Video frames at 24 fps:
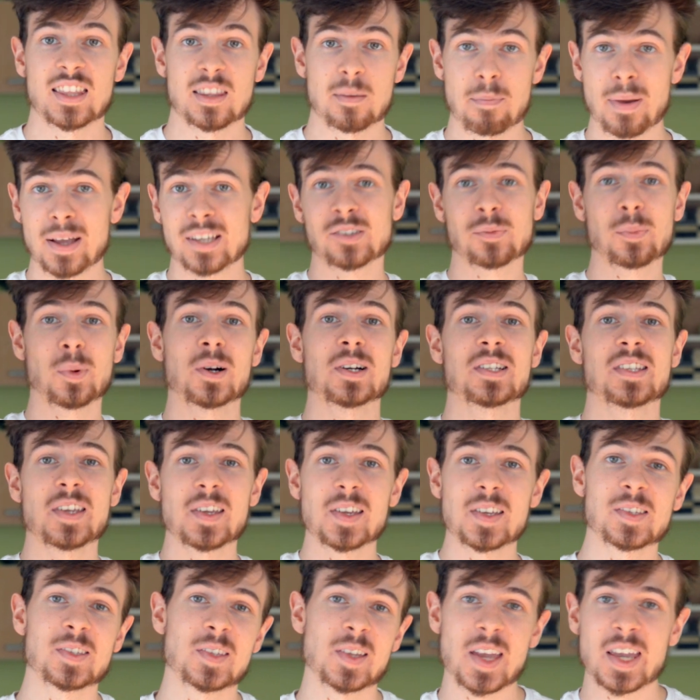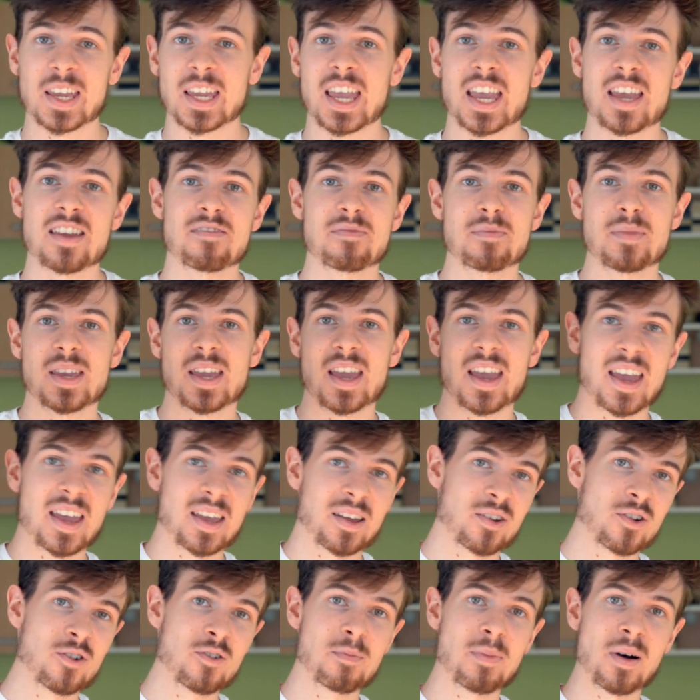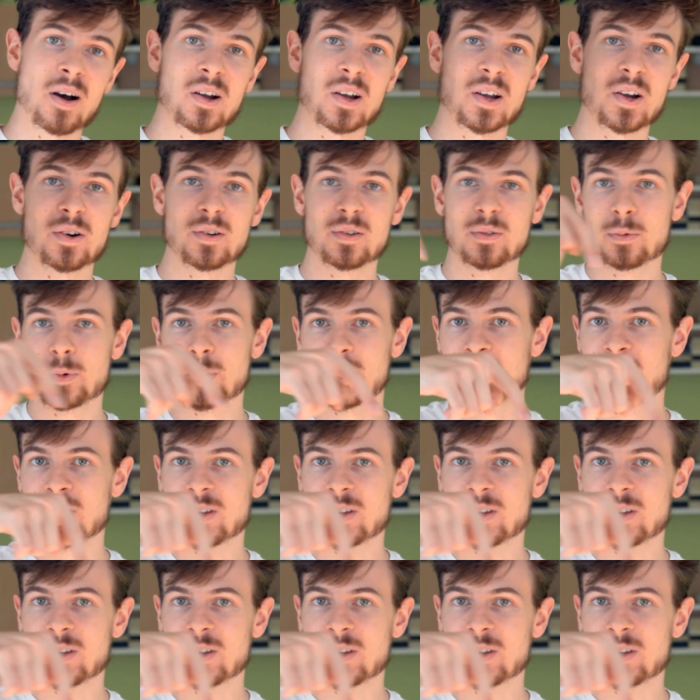And the best part is they gave me a coupon code,